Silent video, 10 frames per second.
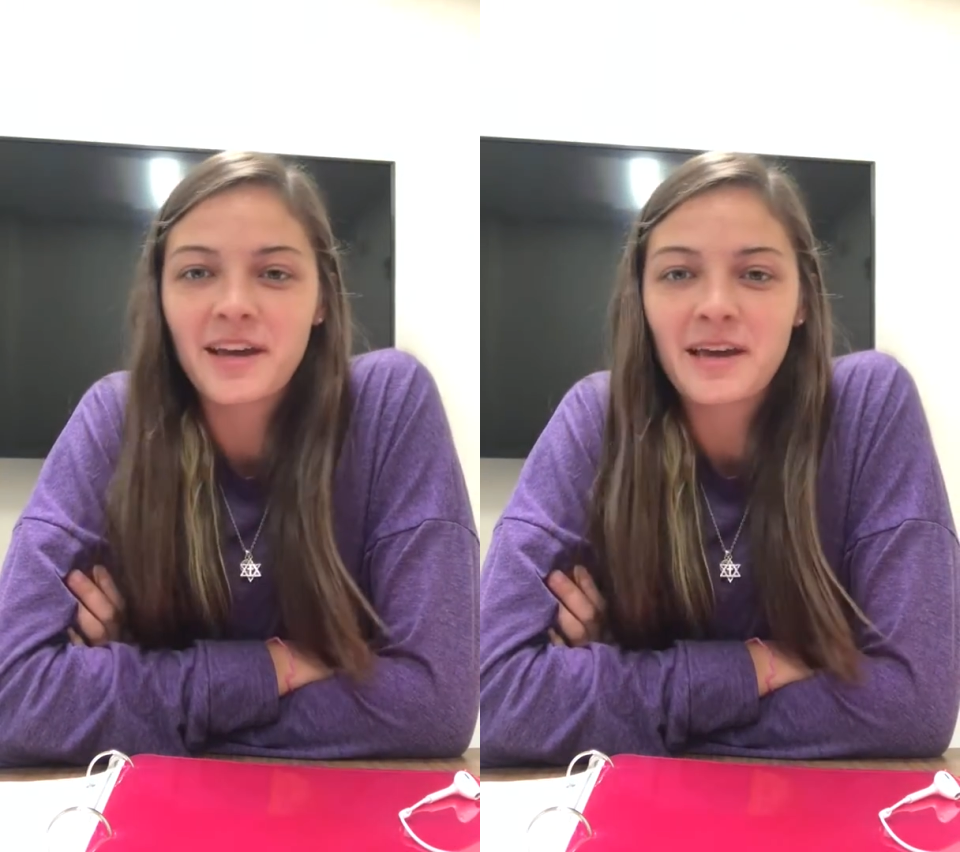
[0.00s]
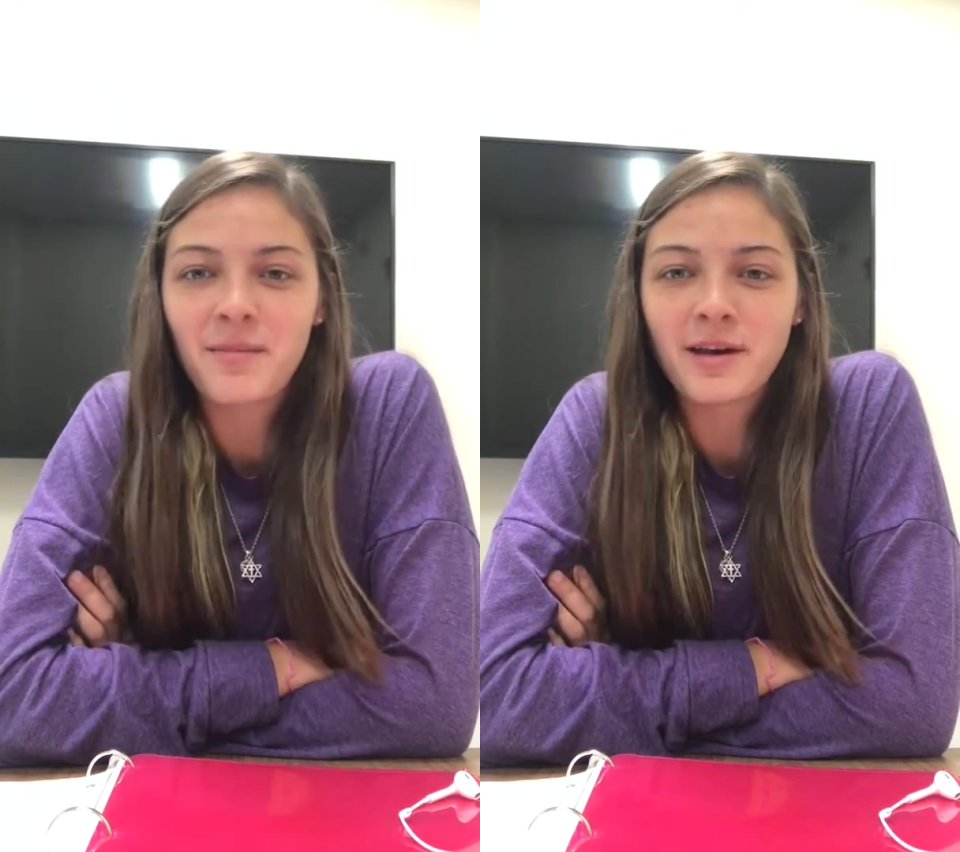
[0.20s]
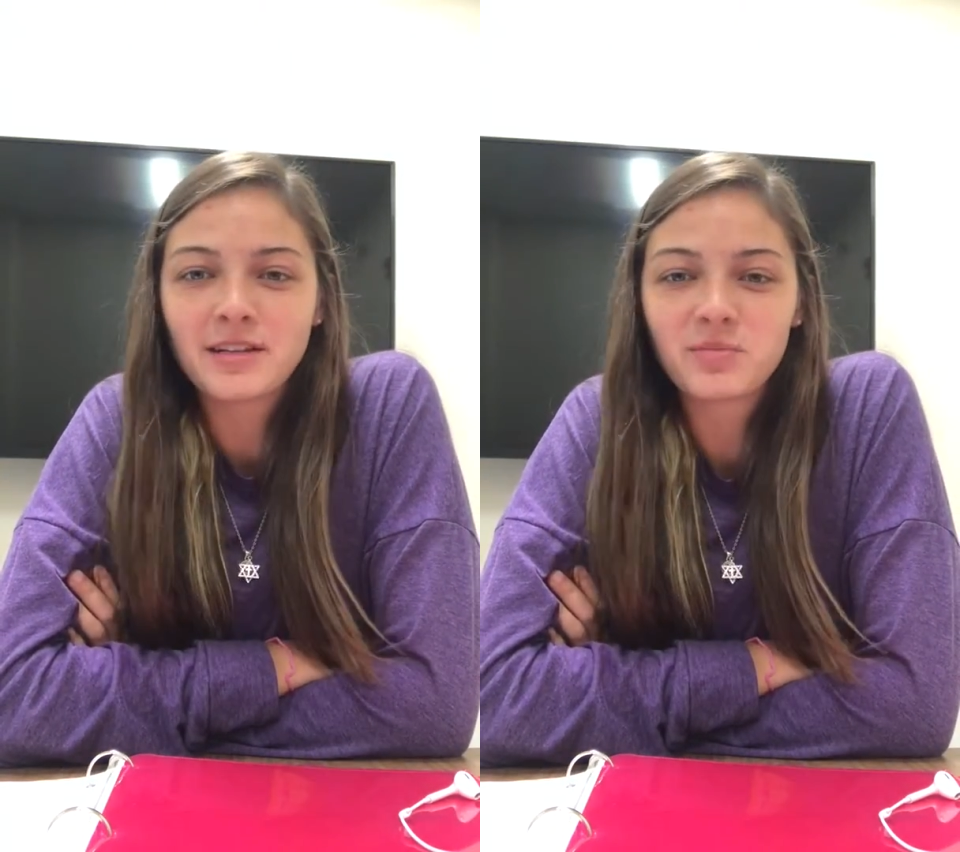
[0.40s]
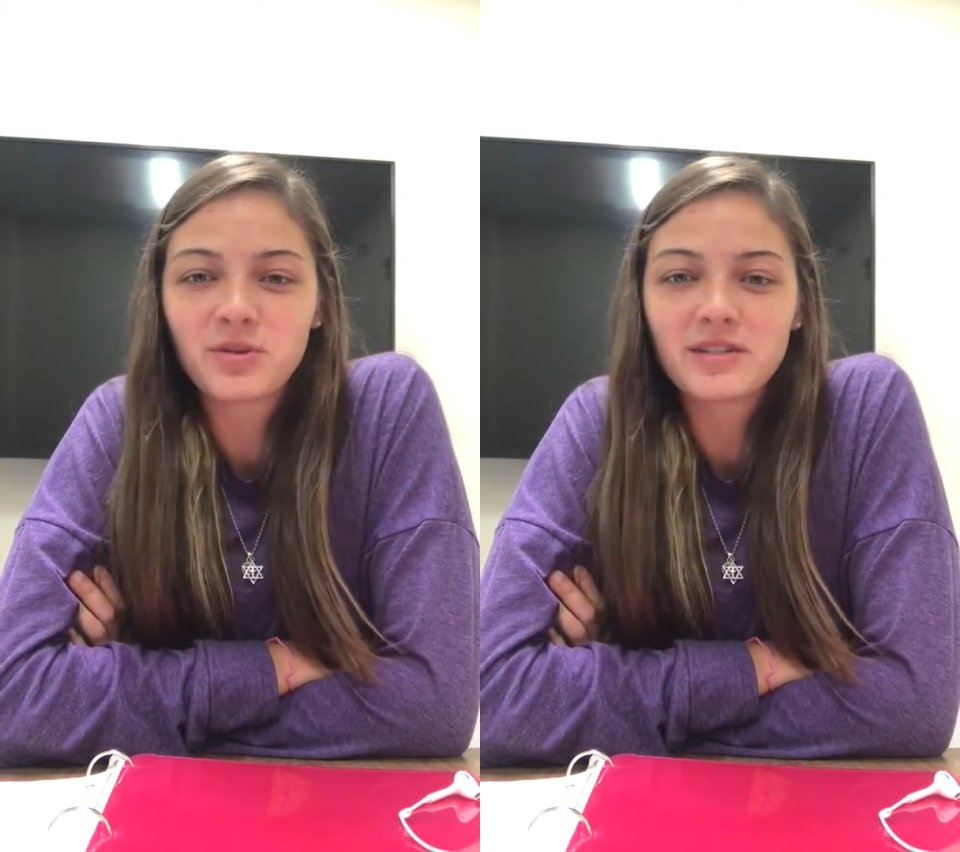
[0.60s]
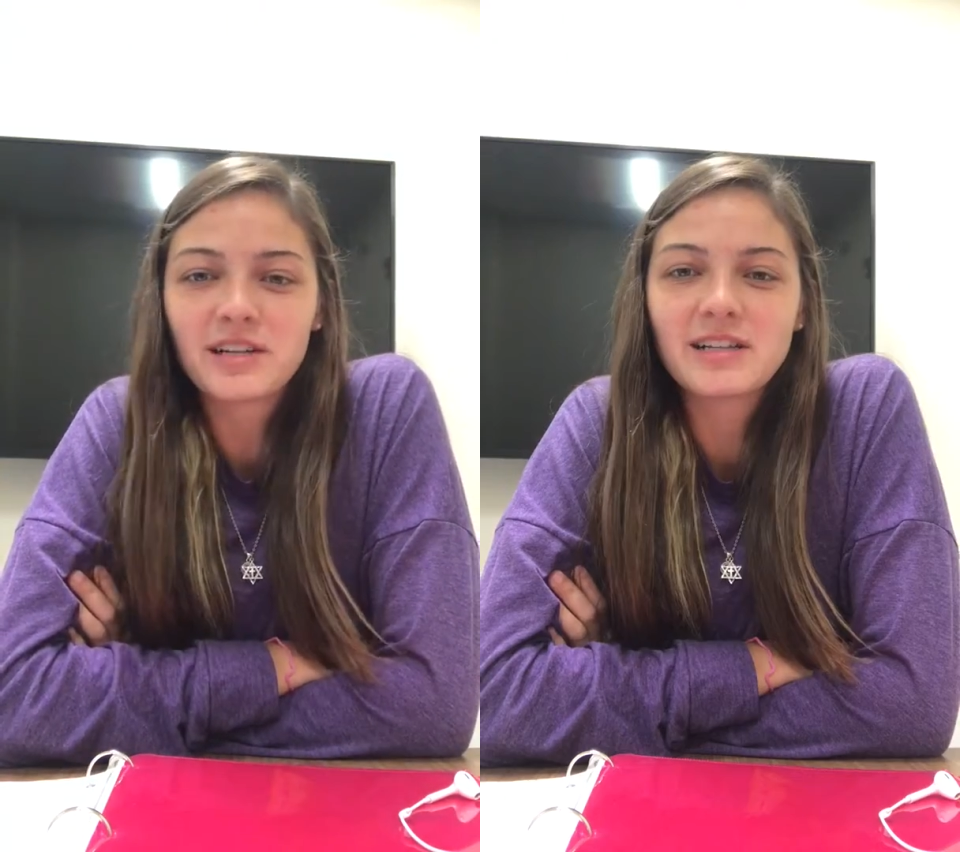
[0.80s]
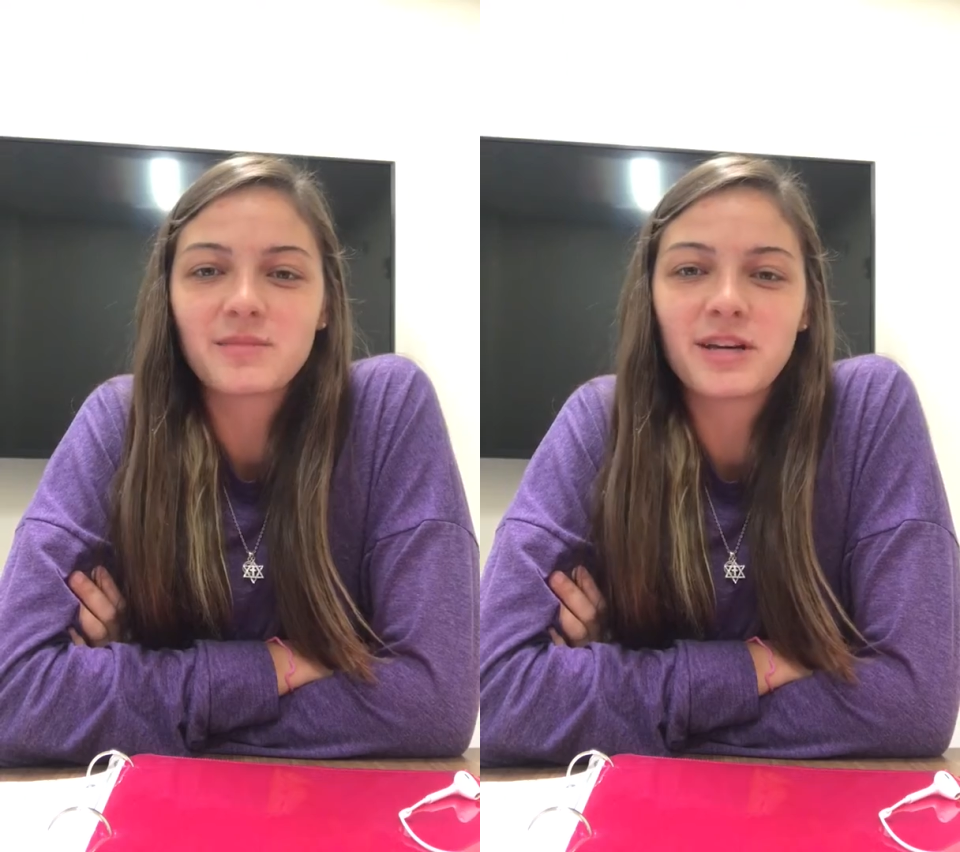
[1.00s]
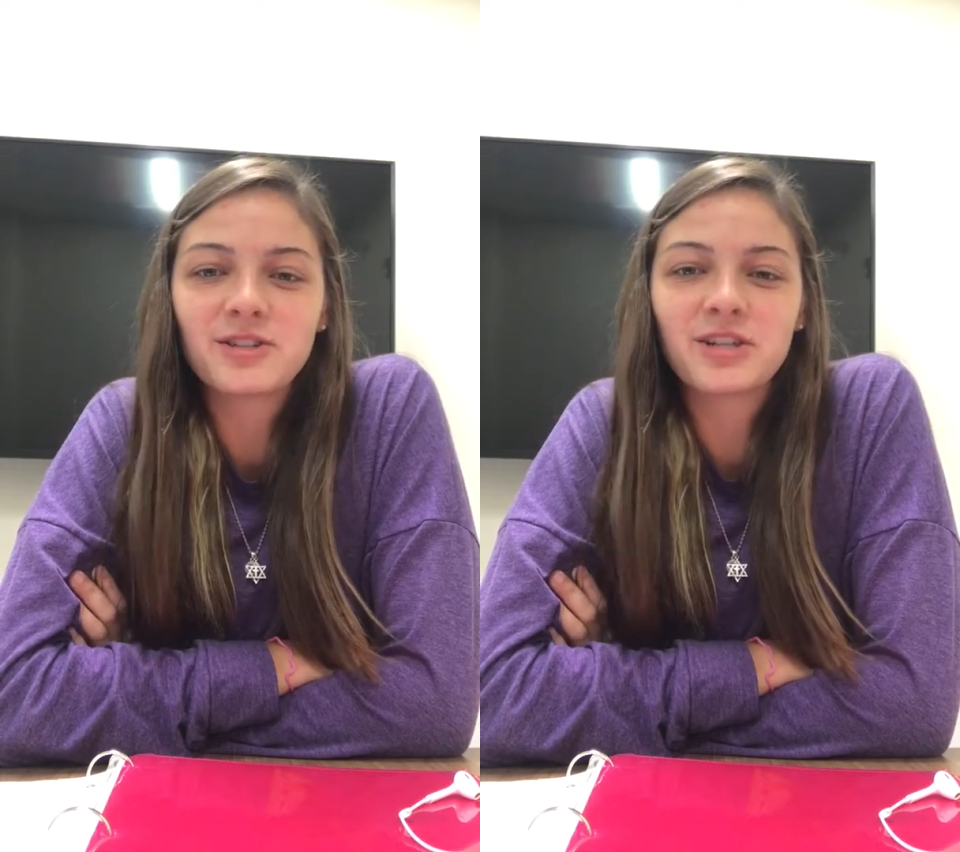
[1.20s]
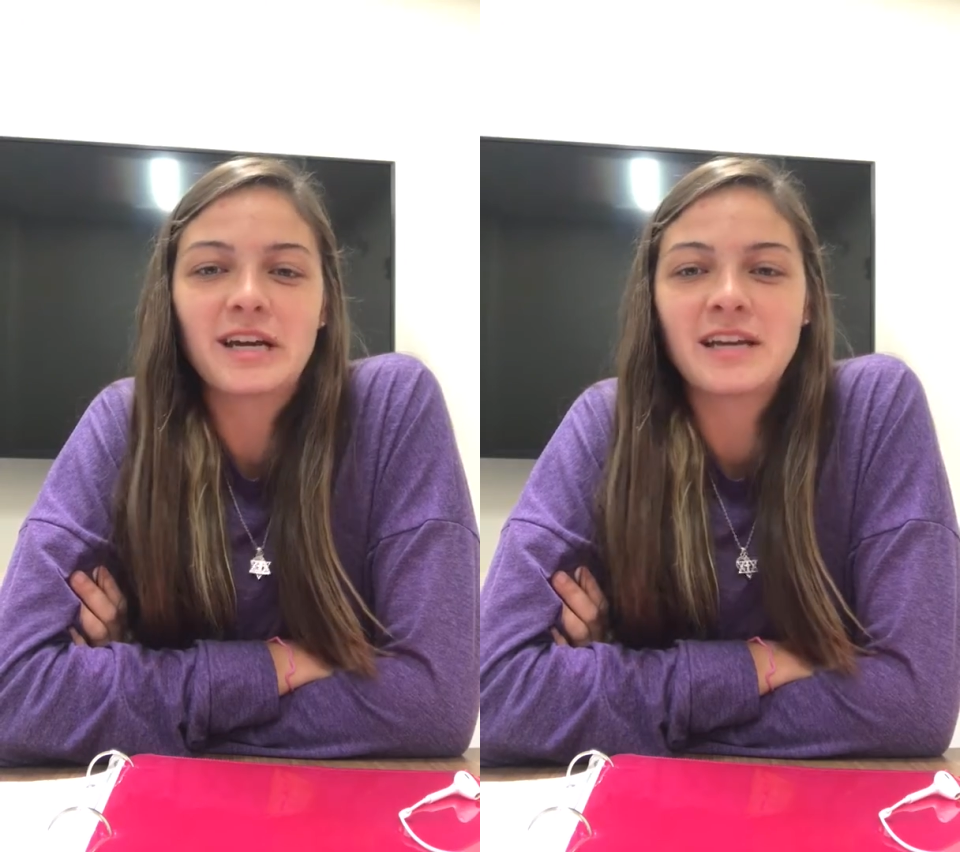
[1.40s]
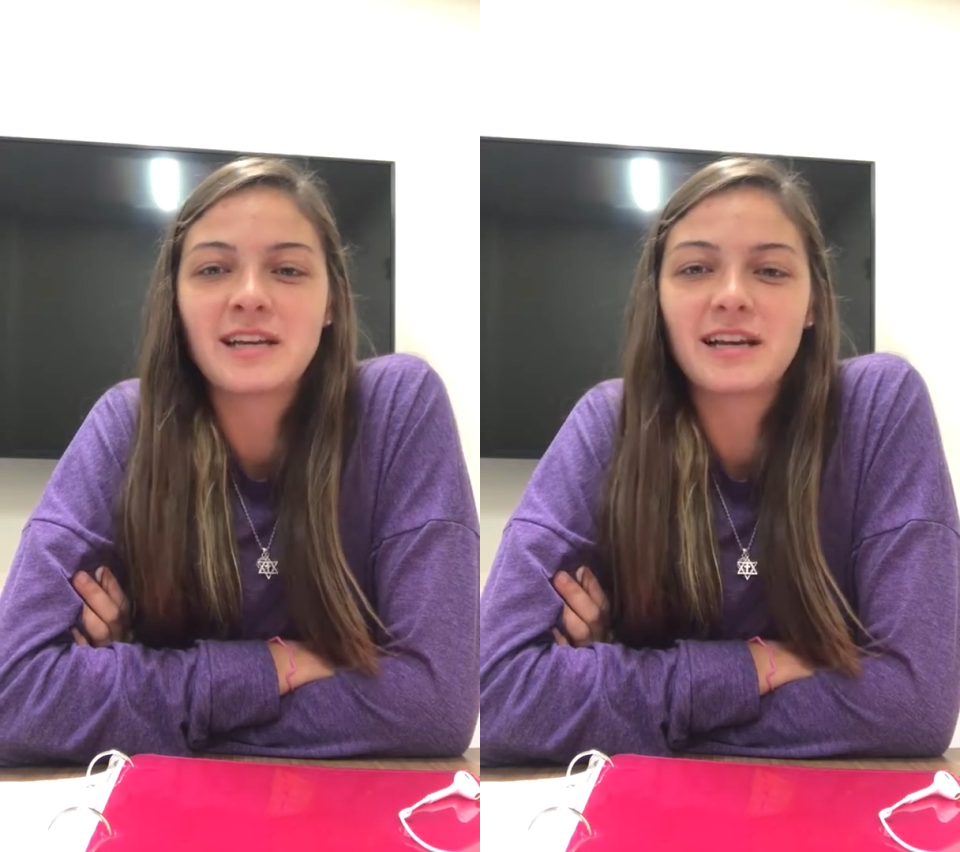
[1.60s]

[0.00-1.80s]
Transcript: I am a sports studies major and